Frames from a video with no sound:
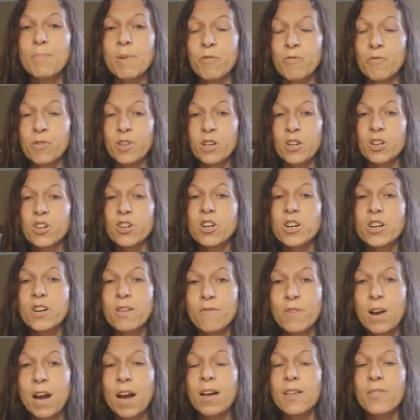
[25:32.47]
but for the good
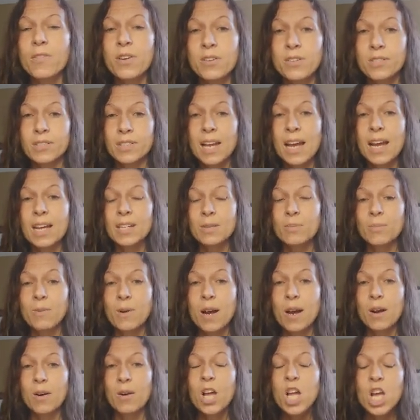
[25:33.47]
of others as
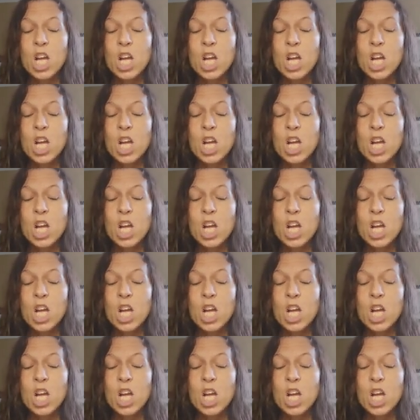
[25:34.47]
well.